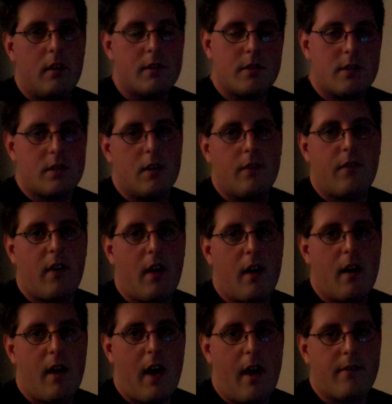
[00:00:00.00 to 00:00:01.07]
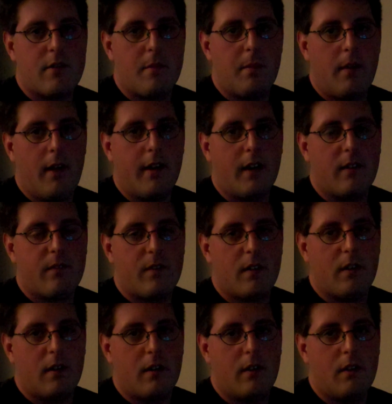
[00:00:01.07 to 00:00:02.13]
So far, after playing it
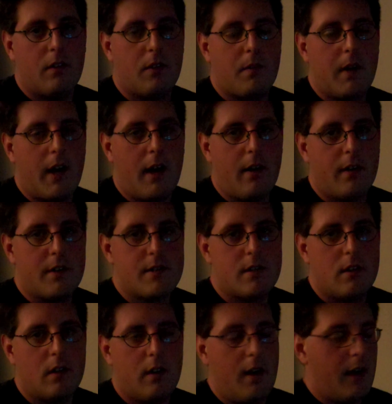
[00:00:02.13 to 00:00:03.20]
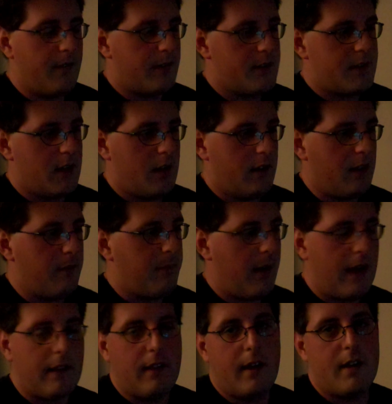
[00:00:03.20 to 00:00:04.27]
for 3 hours, I have to say that
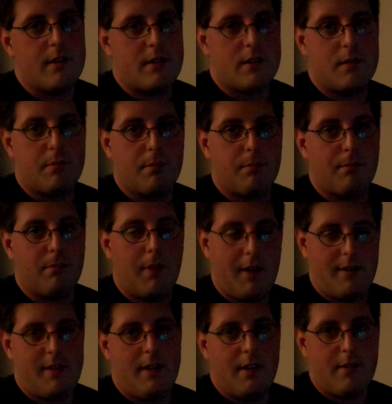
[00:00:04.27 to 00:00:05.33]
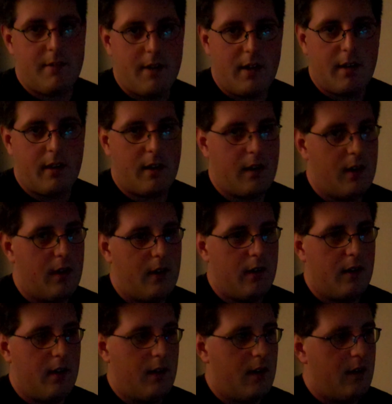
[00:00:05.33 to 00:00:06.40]
Badlands is plenty entertaining.
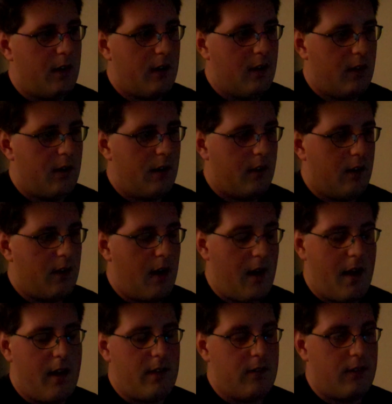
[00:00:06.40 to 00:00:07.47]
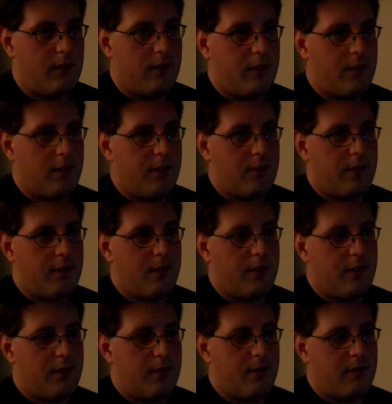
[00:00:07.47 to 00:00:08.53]
What about Borderlands?
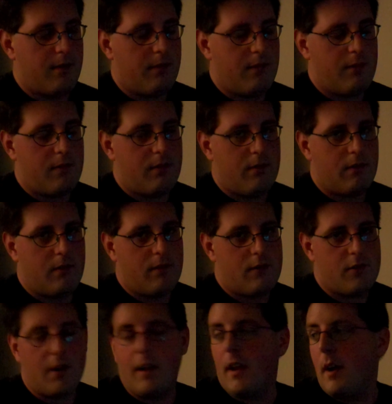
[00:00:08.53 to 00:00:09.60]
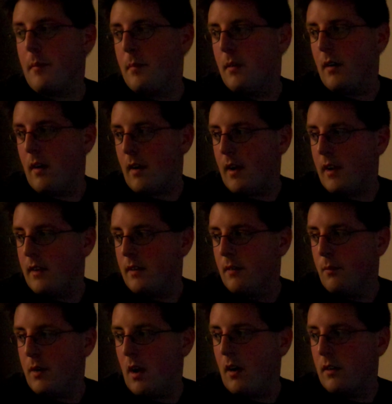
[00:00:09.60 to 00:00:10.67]
Shut up, alright?
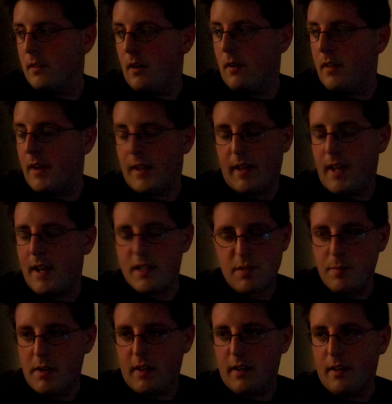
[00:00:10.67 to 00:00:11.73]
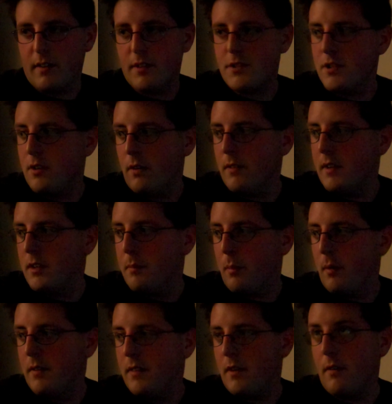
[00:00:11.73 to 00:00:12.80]
We all know that I can't speak English. You don't need to
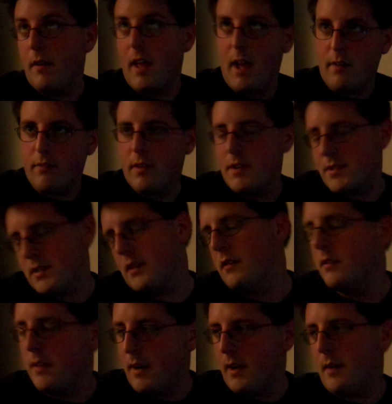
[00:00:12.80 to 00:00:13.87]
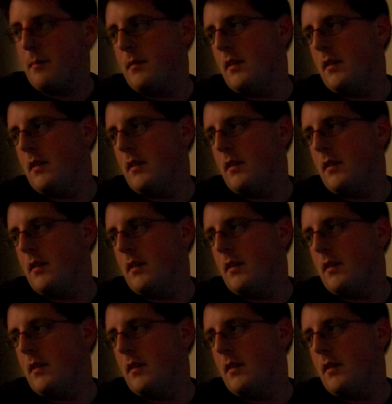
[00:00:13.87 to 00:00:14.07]
point it out every single time.